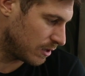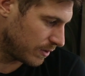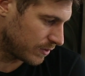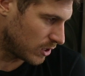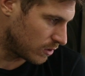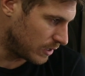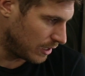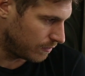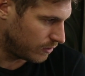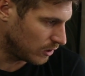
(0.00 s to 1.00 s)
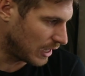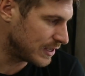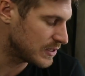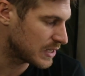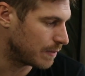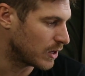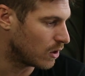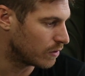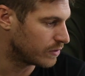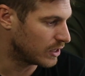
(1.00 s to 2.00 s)
here, we've got quite a few lines coming
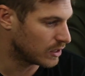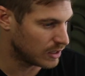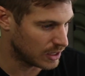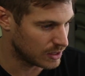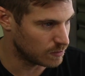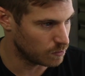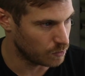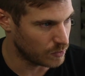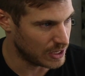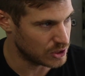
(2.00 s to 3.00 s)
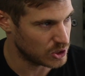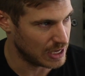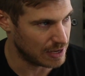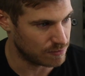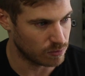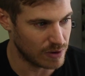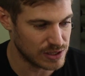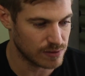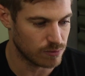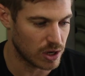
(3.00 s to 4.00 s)
off here, and we actually have a
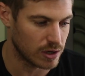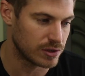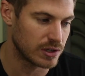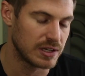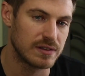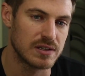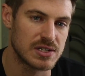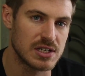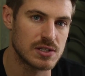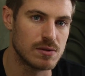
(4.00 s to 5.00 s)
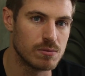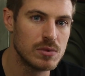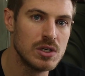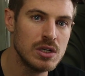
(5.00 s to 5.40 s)
reservoir underneath the system